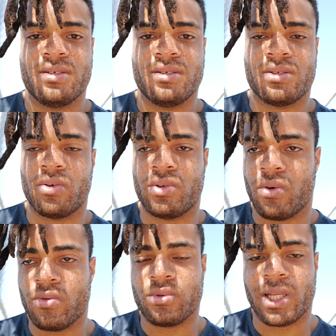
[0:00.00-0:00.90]
So
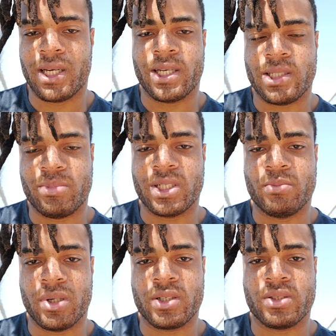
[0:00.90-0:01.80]
don't let anybody
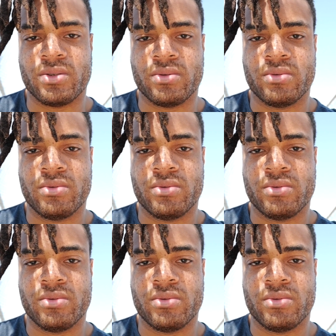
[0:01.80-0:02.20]
punk you.